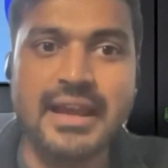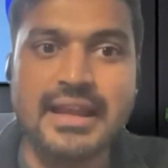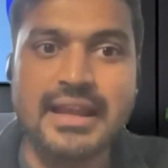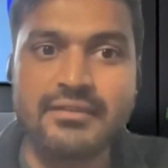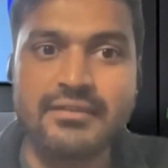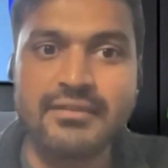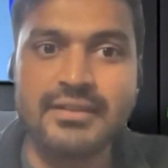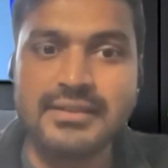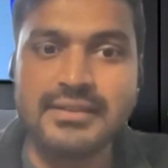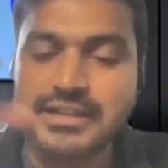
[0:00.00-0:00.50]
high
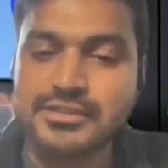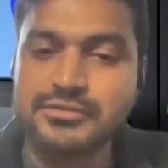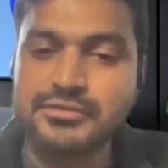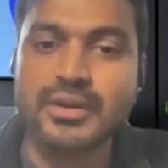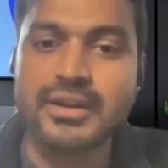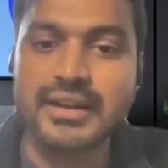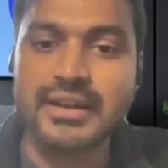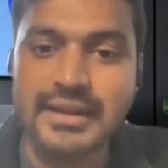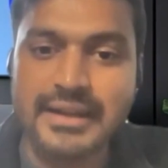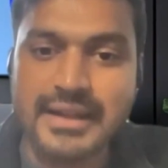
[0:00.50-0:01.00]
level, that's
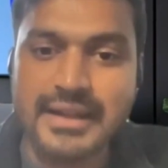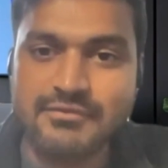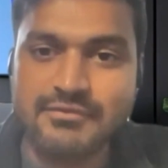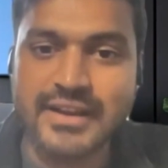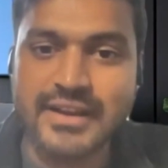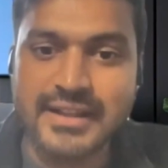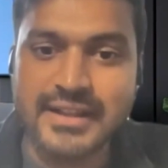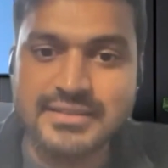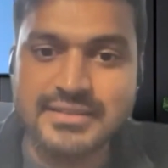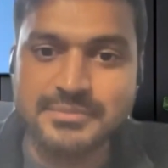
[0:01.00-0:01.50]
what real-time
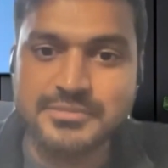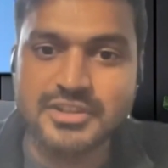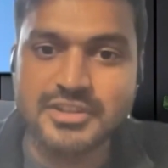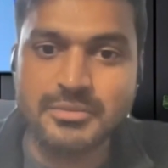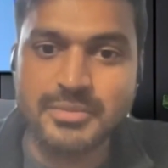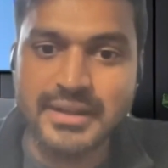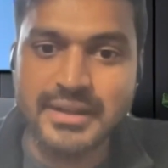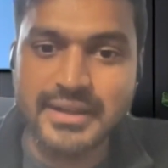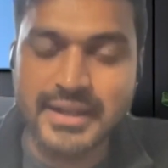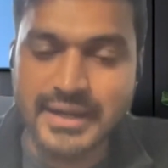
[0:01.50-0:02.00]
finance
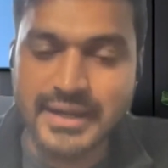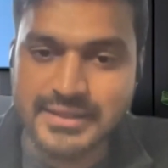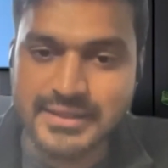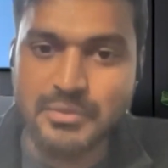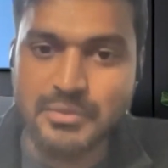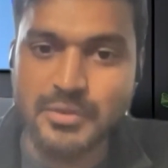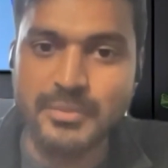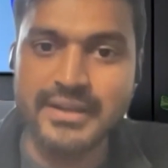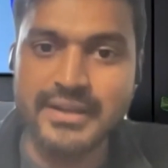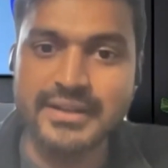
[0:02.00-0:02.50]
observability at
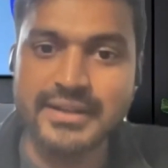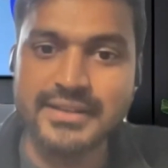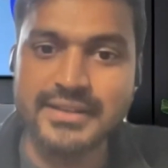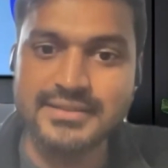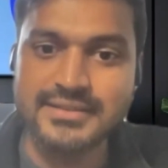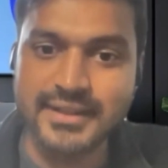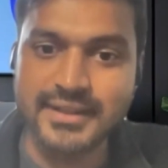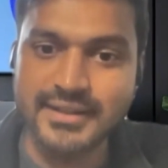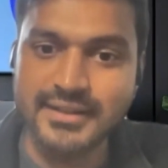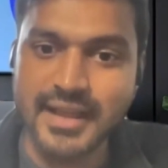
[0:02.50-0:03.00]
the moment
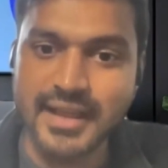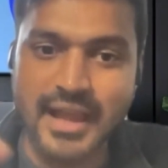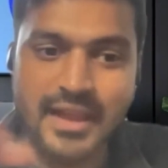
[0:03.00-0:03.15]
is, right?